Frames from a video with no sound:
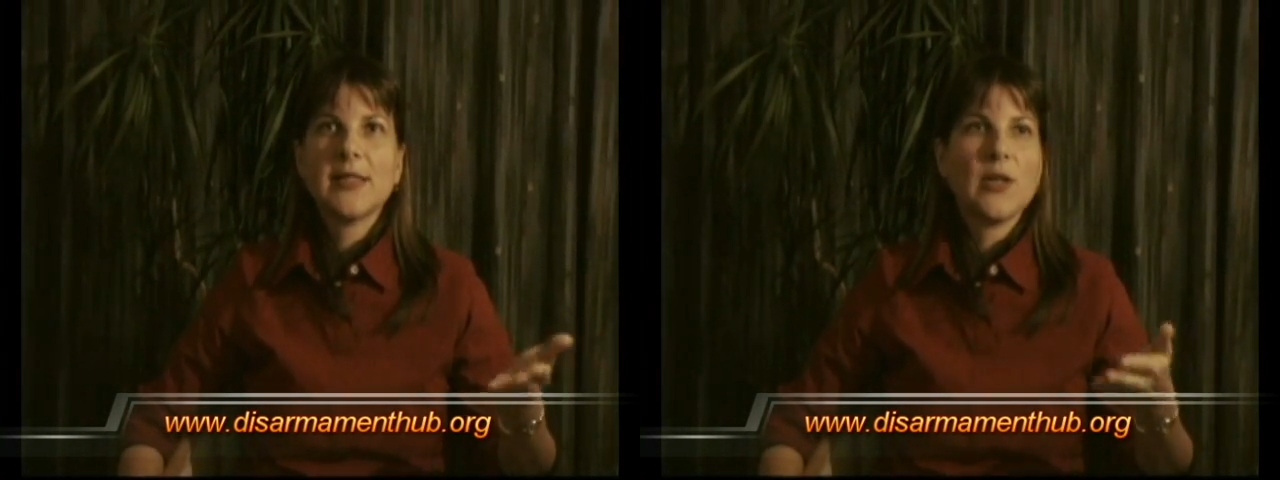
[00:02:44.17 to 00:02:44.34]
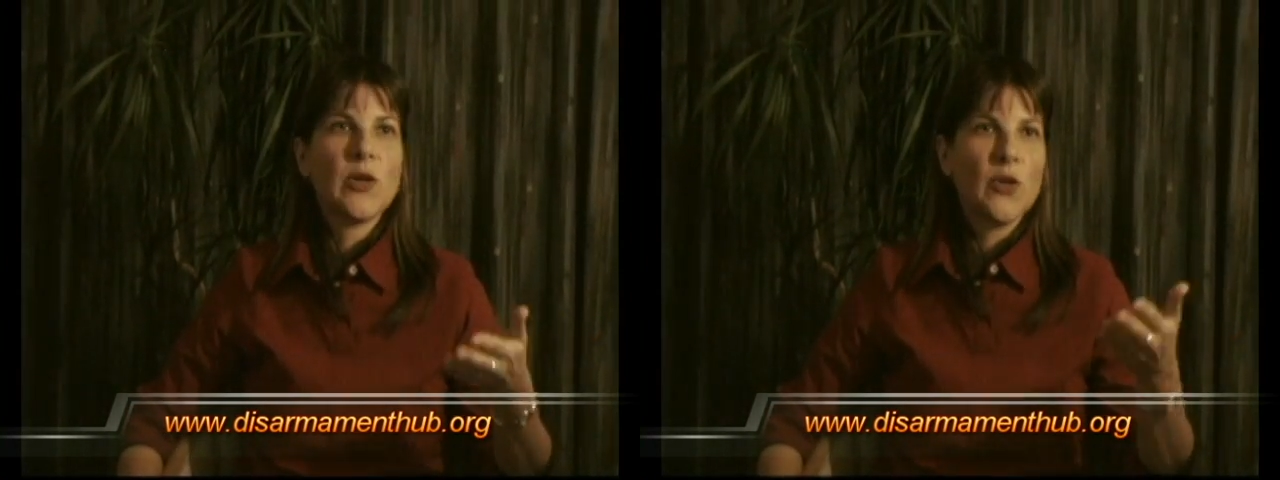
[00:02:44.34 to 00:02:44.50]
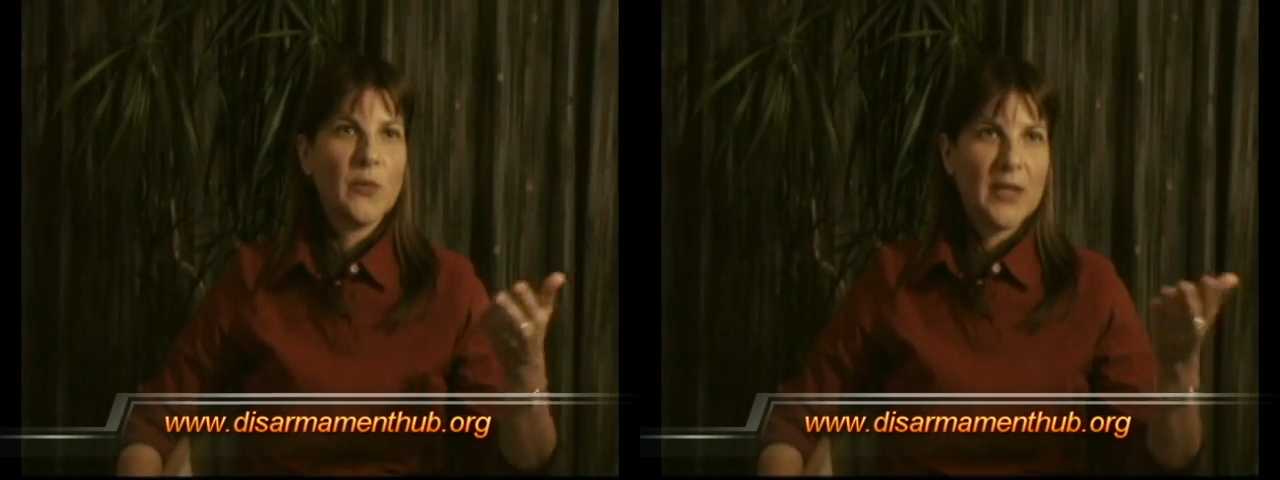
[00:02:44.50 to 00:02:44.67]
in
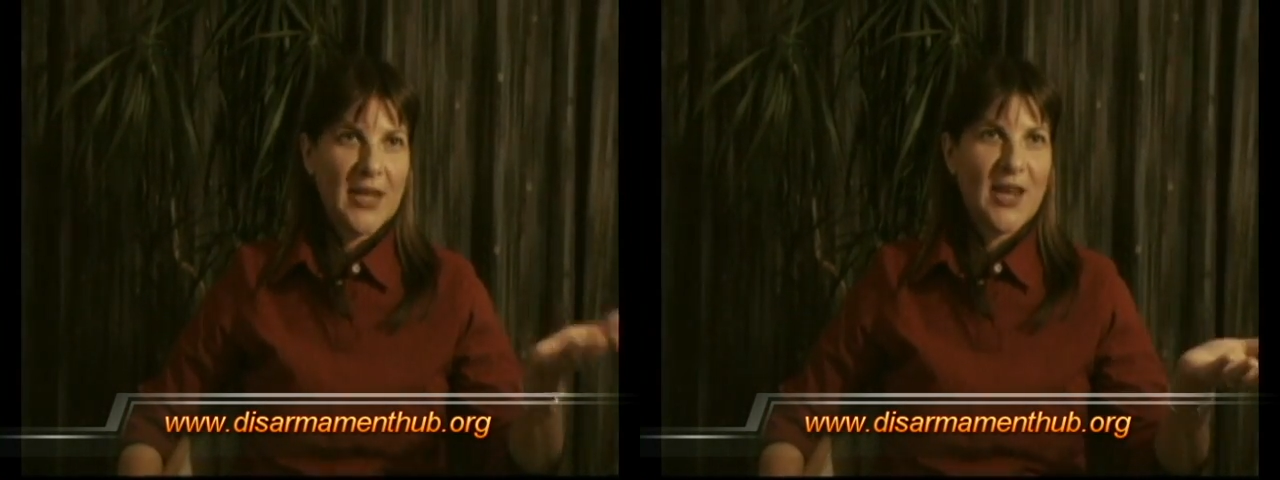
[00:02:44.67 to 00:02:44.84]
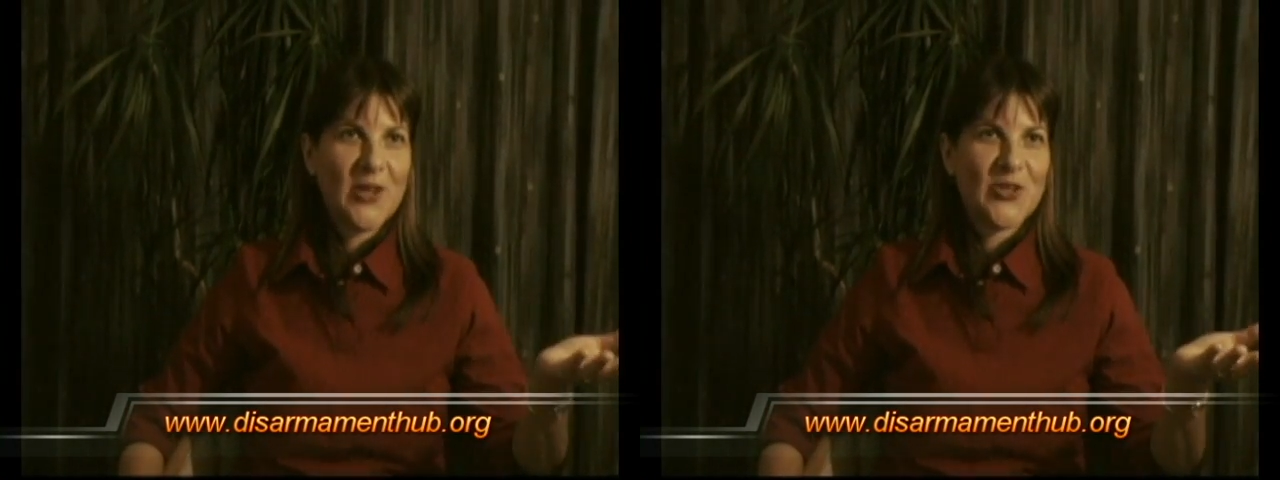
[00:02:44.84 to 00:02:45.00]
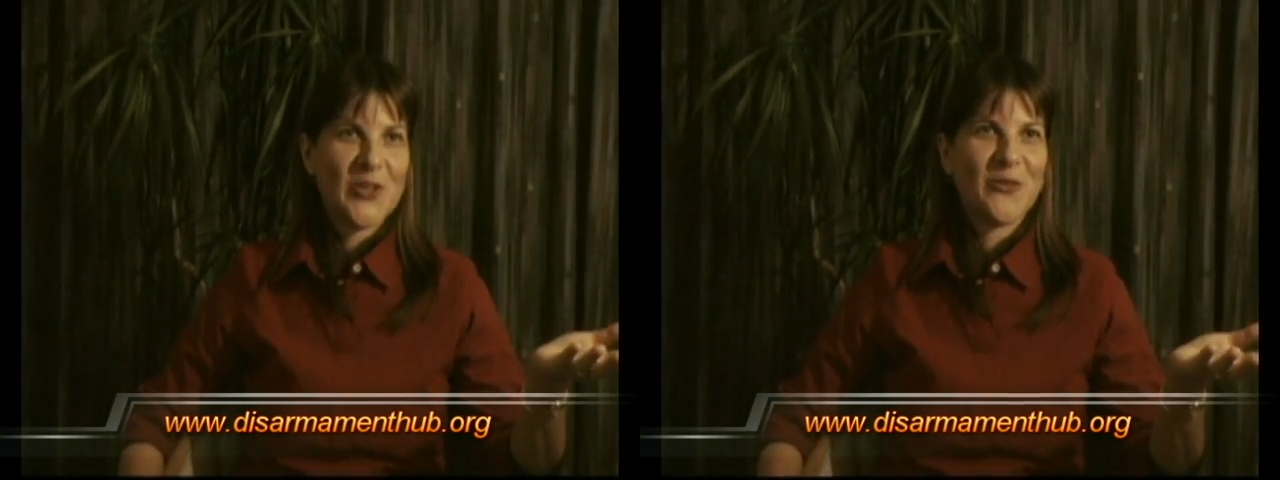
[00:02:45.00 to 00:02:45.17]
human
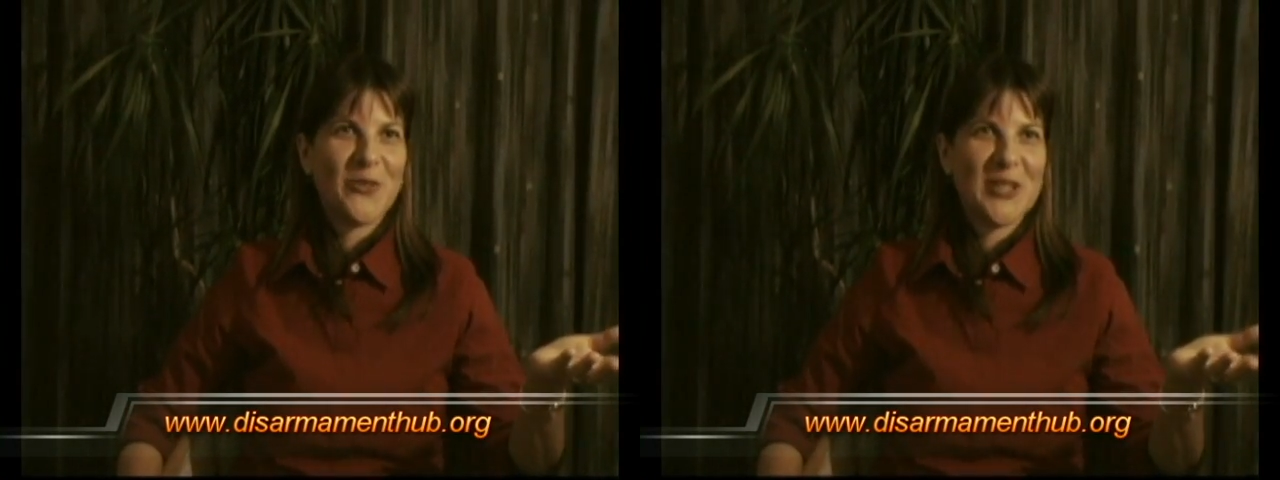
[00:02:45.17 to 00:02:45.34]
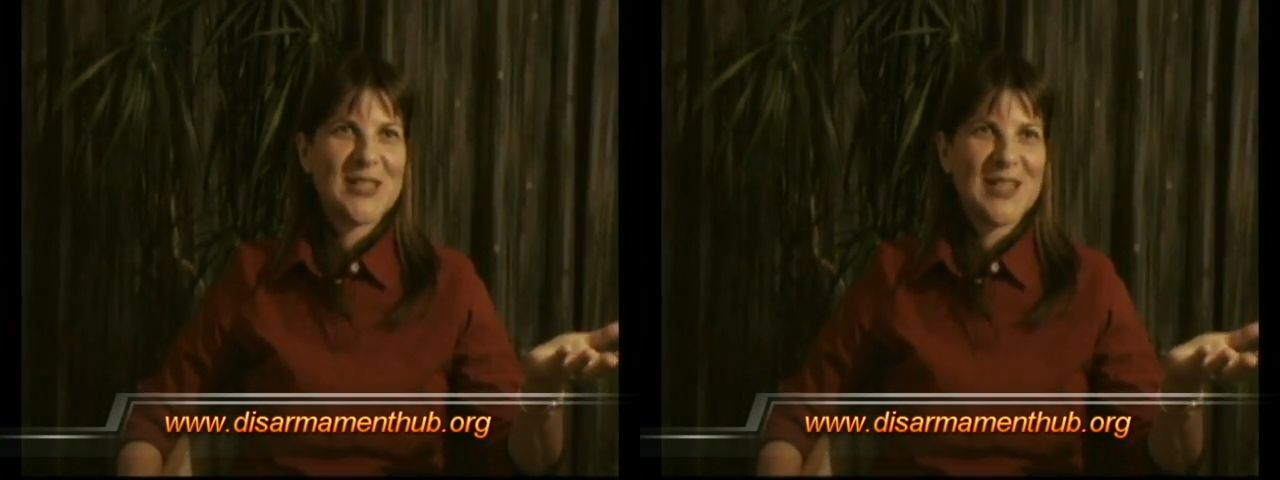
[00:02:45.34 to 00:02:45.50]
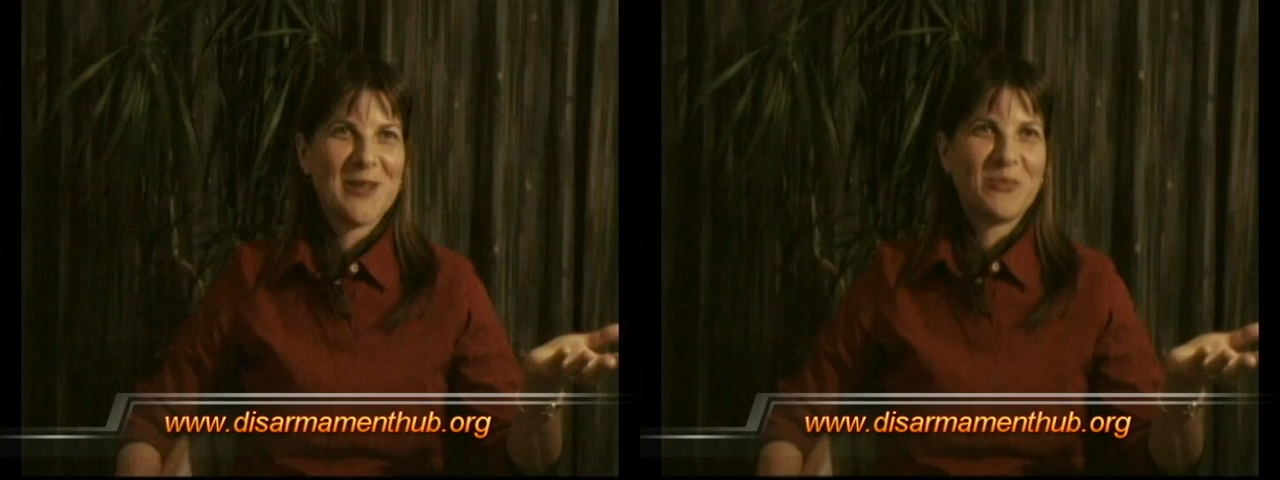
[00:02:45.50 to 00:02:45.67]
nature, for
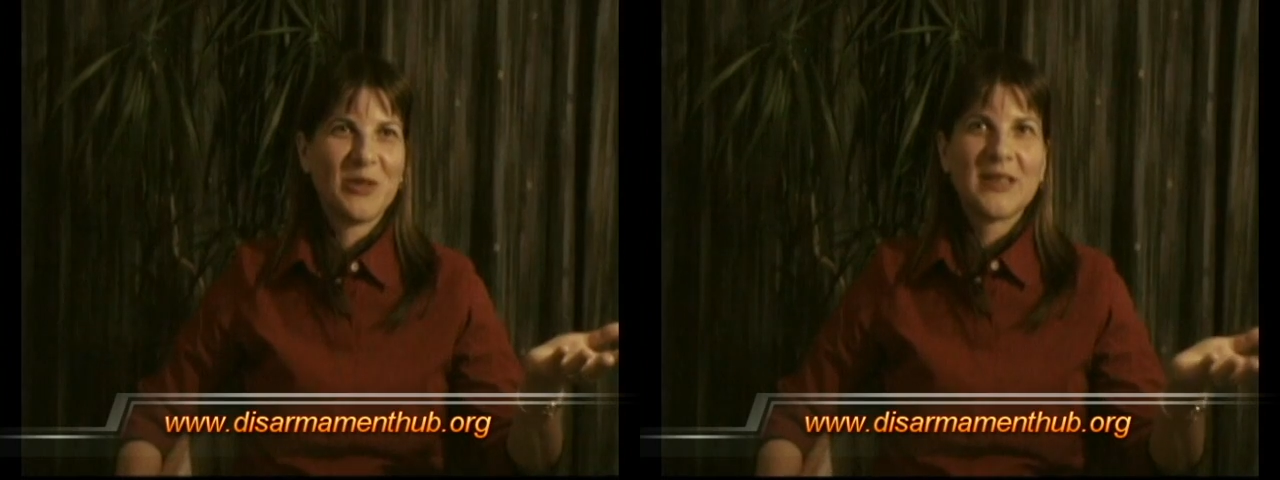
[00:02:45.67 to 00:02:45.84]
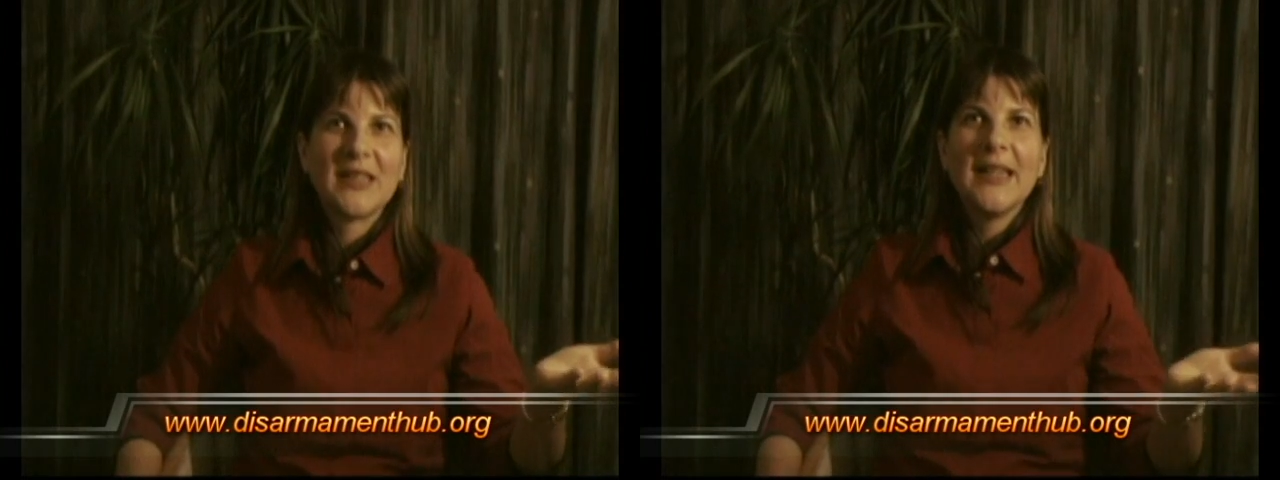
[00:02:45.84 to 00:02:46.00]
example.